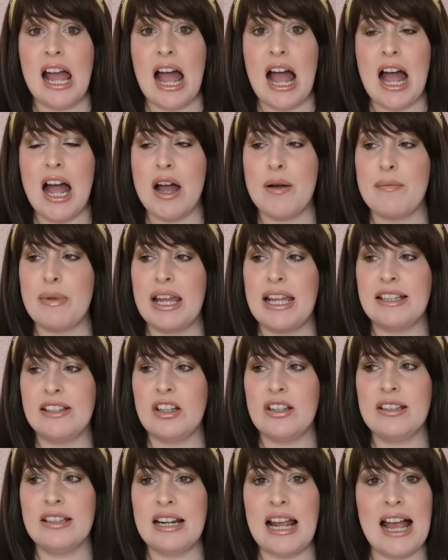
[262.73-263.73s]
It
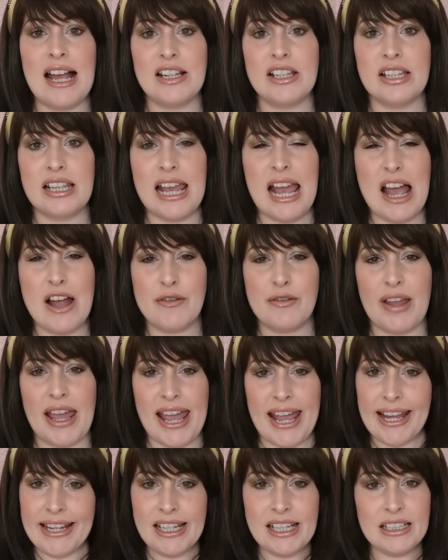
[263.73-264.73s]
doesn't actually have
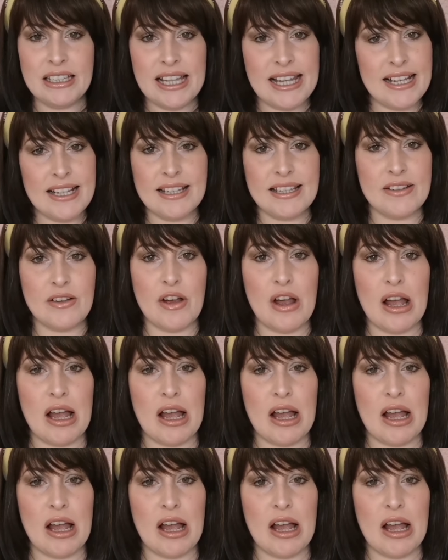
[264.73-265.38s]
any lace